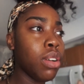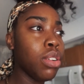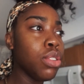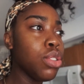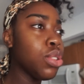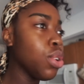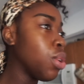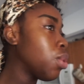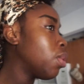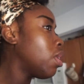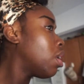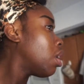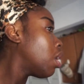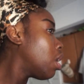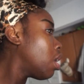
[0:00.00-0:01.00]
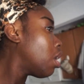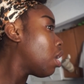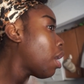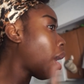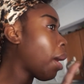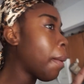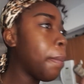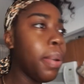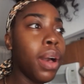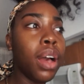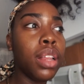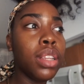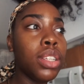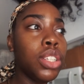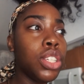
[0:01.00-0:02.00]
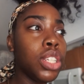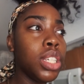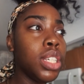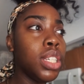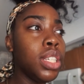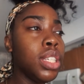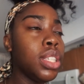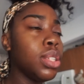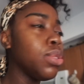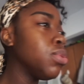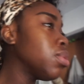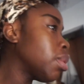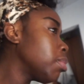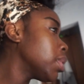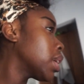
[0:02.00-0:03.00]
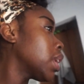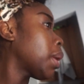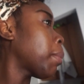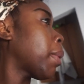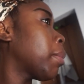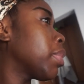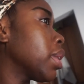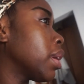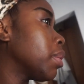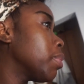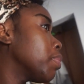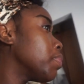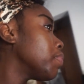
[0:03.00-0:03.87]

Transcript: Also, apologies. Ooh, I'm looking at my plant.